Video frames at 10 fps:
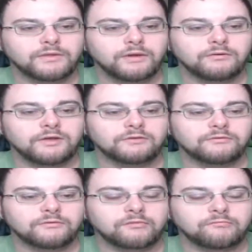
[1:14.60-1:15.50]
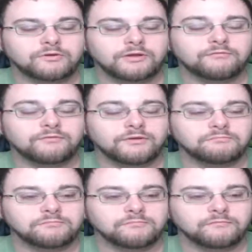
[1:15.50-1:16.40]
Okay, so we're definitely
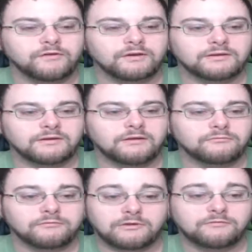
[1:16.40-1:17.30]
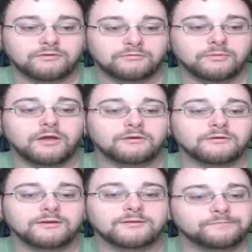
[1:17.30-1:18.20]
finding out if he's blind or not.